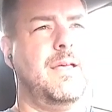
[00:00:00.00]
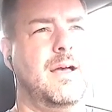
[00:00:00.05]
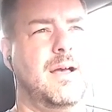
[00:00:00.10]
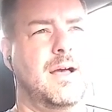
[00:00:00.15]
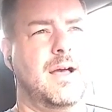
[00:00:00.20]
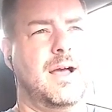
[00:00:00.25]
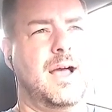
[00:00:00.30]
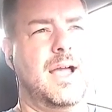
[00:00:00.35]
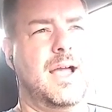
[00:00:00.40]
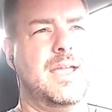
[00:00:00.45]

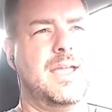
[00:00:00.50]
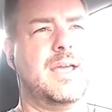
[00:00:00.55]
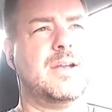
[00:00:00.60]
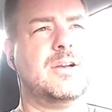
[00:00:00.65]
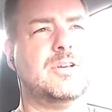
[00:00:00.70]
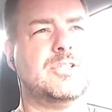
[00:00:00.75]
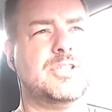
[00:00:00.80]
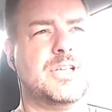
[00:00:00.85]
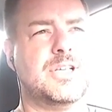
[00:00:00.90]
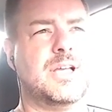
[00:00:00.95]
high
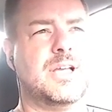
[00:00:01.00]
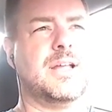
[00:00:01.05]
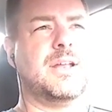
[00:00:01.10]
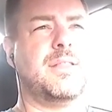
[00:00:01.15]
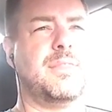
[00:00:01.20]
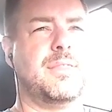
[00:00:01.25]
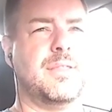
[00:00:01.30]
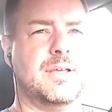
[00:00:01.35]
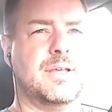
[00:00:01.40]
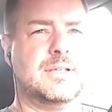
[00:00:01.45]
energy
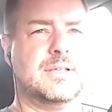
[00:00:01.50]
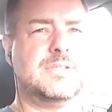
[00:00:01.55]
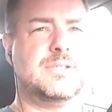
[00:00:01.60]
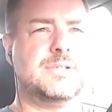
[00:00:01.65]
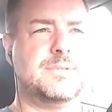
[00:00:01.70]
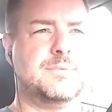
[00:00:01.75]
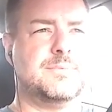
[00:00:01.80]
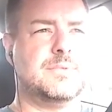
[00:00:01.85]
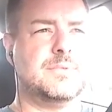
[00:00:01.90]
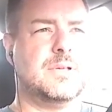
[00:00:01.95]
kind of
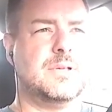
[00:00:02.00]
things.